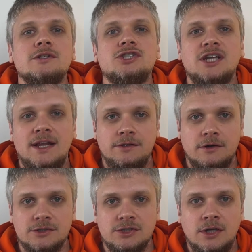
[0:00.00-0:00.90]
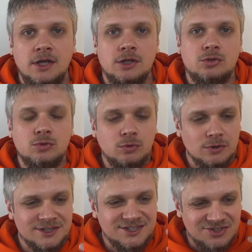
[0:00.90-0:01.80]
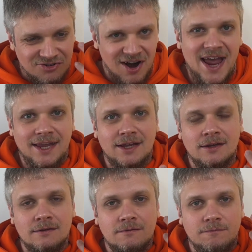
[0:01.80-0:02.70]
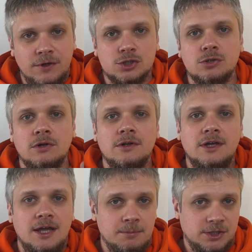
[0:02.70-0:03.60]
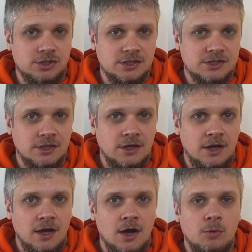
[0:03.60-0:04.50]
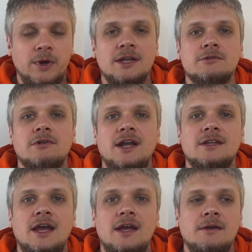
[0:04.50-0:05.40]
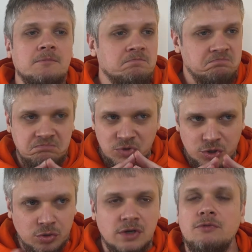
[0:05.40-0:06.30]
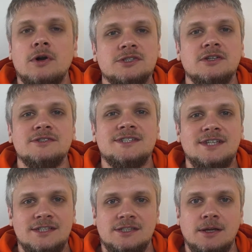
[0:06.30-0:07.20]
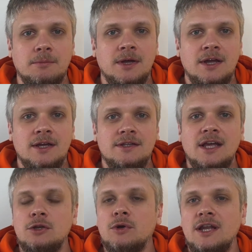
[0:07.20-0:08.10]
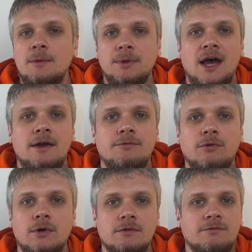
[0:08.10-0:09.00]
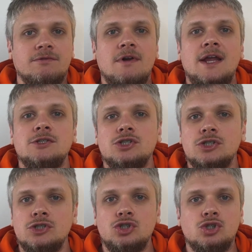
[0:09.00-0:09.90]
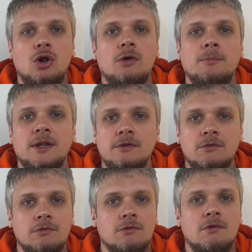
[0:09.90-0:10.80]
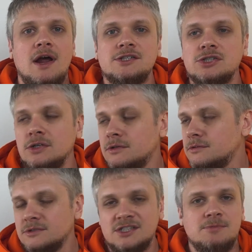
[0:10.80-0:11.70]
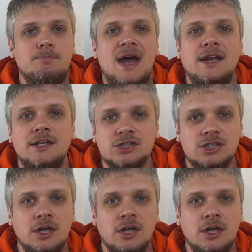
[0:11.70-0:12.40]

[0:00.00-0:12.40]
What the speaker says: genders to striking visual images, we can create a universal system that you can apply for French, German, Russian, Spanish,